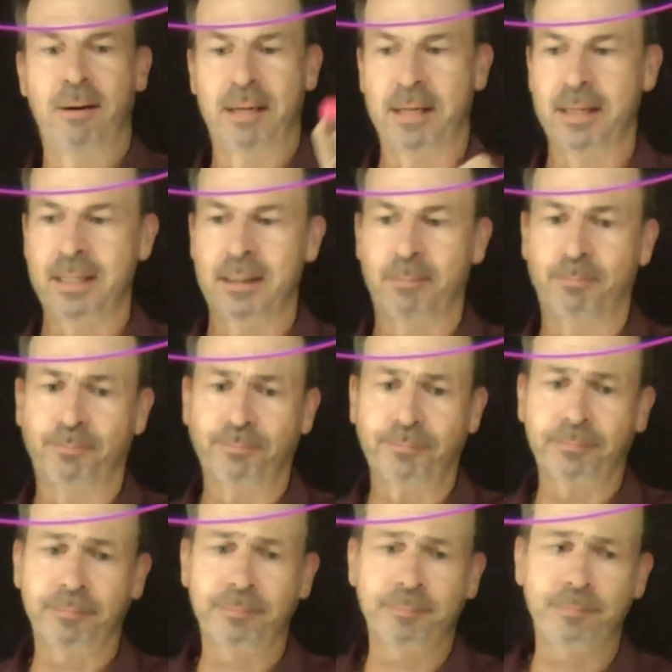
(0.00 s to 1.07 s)
it is.
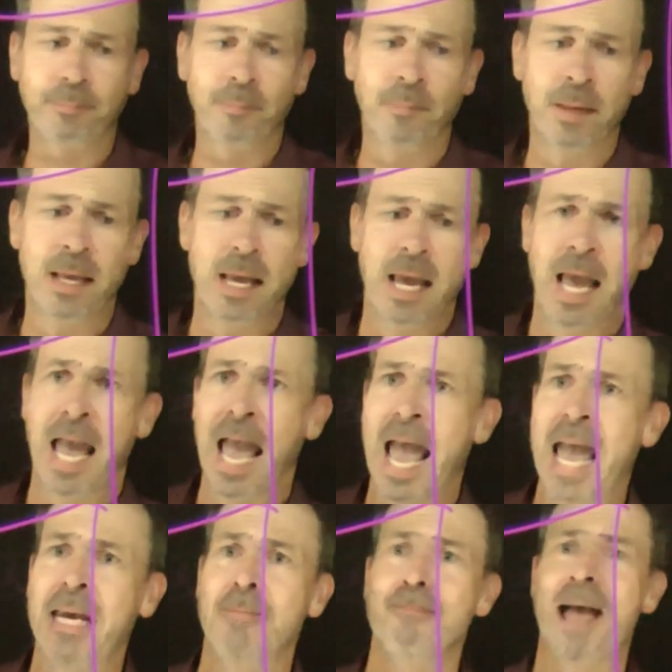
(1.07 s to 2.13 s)

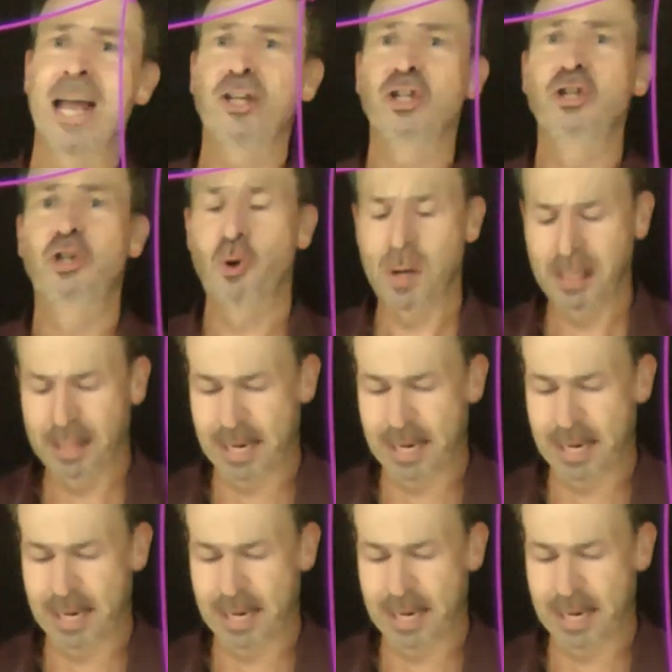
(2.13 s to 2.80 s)
And imagine doing